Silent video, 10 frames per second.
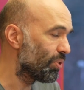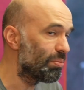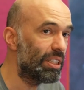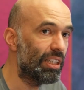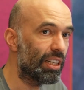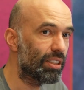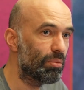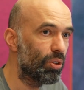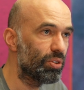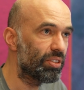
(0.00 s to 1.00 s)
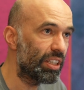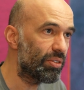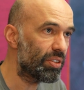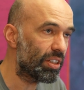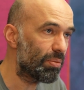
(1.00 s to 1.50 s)
me, like the most
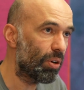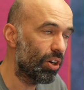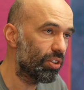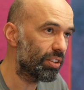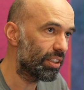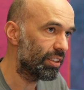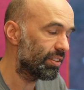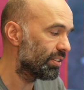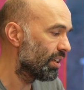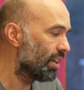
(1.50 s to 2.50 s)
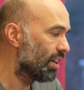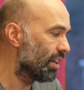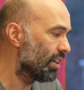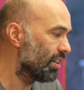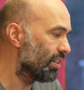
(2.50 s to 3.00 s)
interesting part is
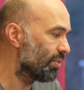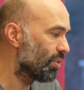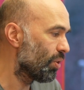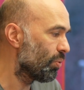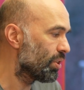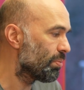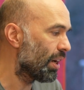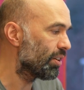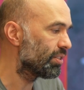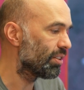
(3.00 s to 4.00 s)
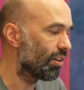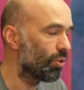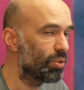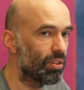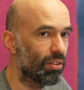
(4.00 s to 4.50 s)
what about the
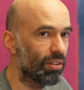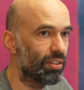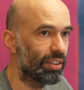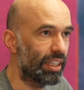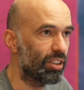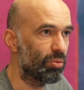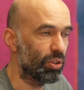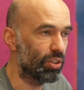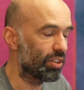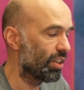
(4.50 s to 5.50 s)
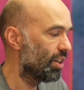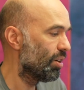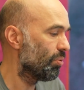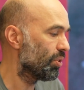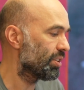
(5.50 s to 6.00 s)
local network?
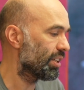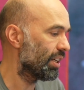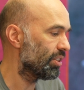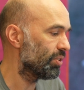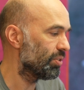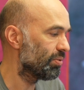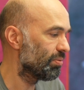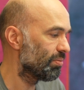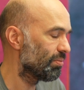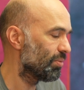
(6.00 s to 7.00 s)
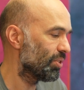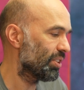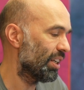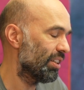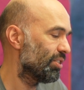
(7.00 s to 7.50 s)
What can
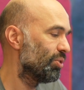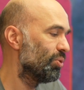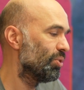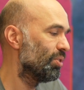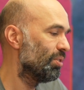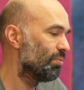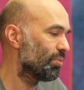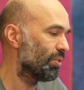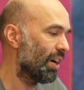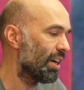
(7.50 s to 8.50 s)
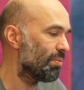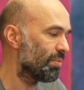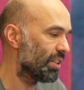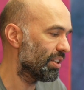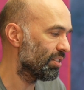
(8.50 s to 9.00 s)
the tool provide
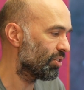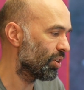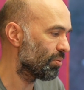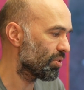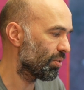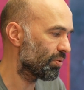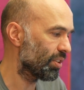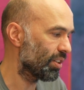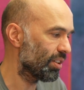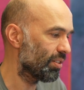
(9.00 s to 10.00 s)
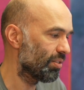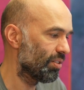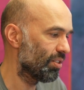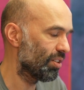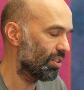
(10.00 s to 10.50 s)
me in terms of the
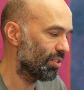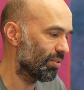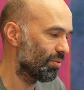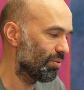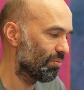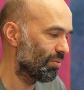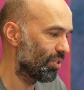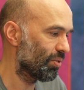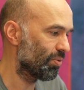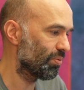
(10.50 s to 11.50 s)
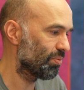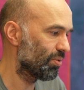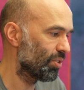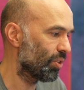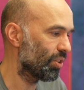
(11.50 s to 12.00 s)
of
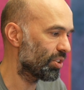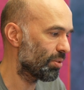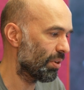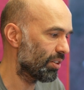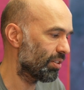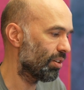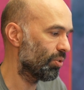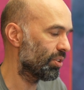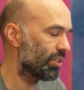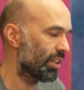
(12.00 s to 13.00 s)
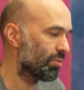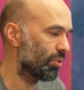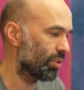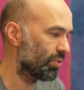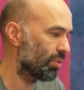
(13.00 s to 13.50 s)
knowledge about the local
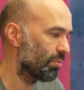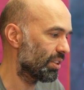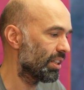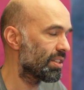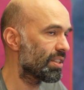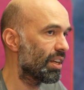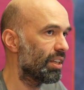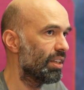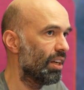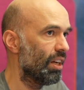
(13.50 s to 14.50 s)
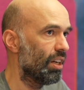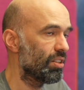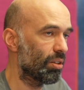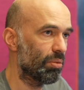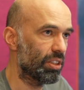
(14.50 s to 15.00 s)
network of somebody? Let's say
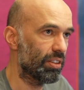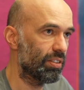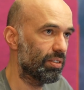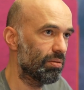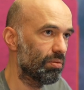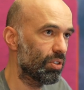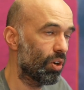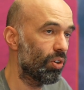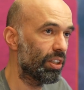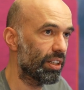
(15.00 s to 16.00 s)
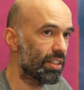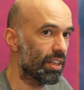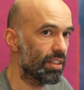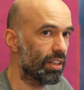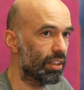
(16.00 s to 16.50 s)
somebody's calling and
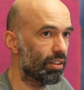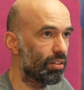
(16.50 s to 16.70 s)
says like,